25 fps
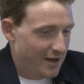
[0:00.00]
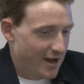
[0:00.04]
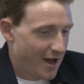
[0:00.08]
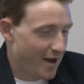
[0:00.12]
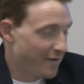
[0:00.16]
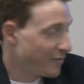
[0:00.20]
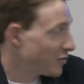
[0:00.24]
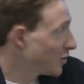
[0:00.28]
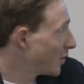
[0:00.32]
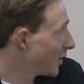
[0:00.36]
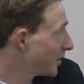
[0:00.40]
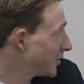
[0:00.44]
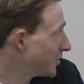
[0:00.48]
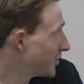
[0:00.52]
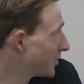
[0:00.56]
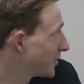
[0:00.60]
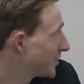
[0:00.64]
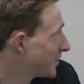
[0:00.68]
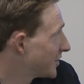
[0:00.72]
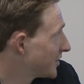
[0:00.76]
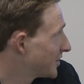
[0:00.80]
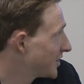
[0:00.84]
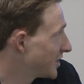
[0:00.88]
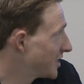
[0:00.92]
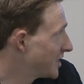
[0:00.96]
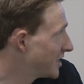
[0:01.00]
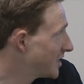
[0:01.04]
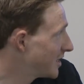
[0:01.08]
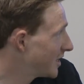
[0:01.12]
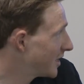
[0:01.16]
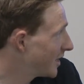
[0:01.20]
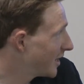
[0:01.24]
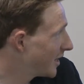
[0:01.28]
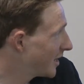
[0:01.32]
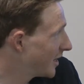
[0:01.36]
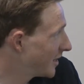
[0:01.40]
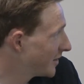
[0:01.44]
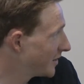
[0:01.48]
everyone you can see
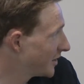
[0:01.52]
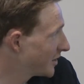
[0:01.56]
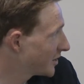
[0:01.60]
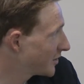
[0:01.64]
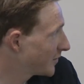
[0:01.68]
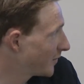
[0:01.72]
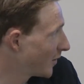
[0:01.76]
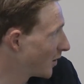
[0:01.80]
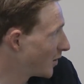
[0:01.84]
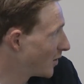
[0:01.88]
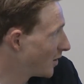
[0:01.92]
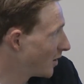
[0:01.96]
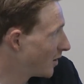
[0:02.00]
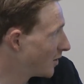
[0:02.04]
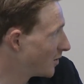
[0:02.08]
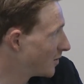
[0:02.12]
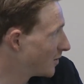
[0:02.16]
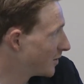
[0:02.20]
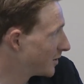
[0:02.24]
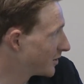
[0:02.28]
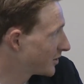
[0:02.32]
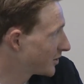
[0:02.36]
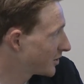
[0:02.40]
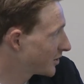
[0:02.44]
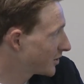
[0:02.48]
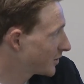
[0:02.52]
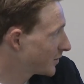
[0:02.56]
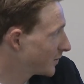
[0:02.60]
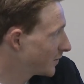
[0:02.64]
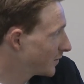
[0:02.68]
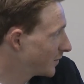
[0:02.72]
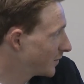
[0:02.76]
in this photo was